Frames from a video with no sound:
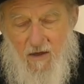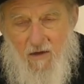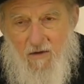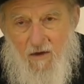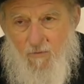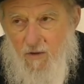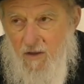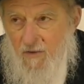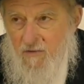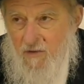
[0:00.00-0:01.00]
uh, of what
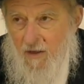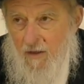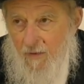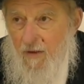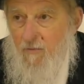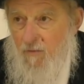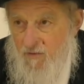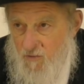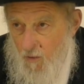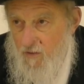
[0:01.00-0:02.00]
death is like. And then
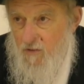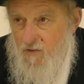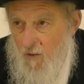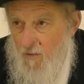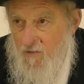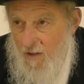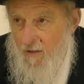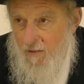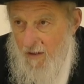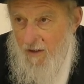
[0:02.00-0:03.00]
restoring the soul is like,
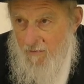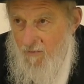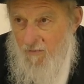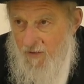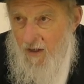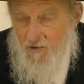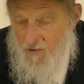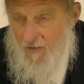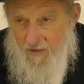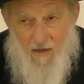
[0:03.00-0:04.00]
like a revivification.
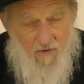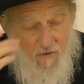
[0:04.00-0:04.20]
So I think, that,